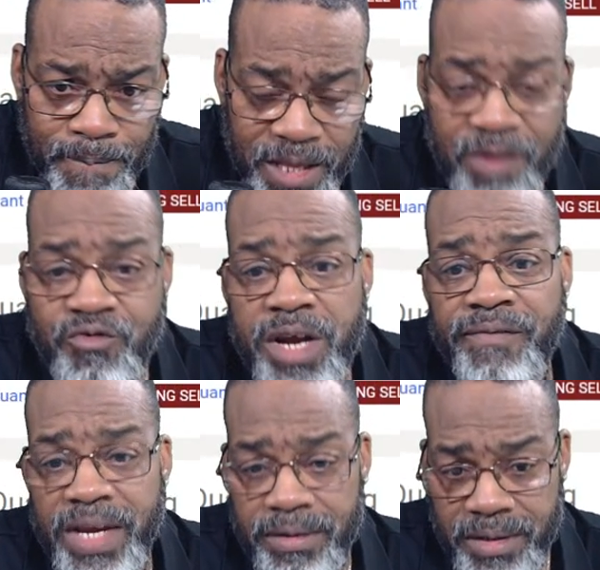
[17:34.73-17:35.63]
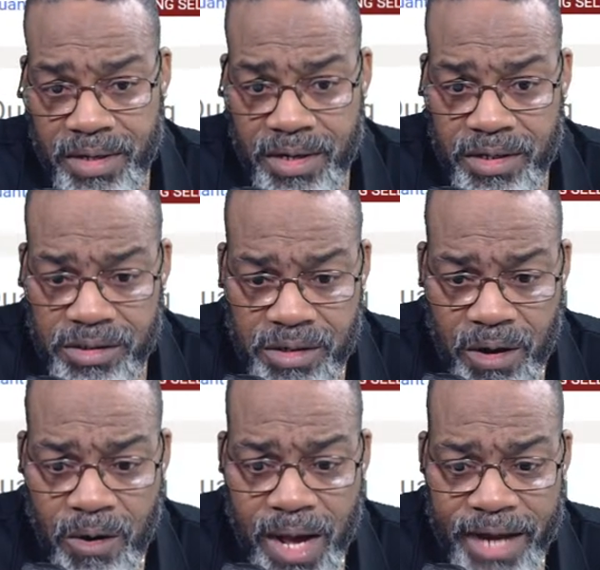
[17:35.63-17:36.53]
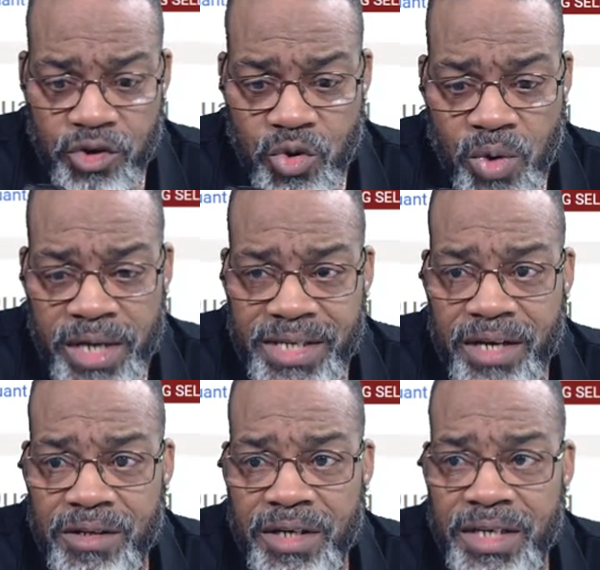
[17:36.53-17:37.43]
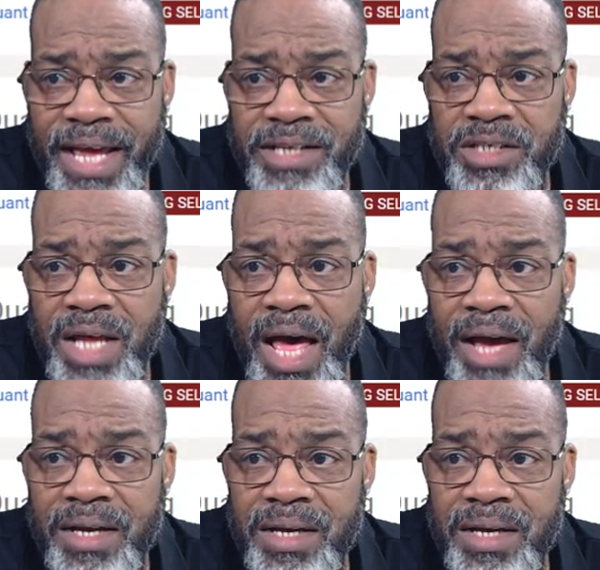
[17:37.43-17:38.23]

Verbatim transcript: get rid of it. So I do want to take a look at that stock.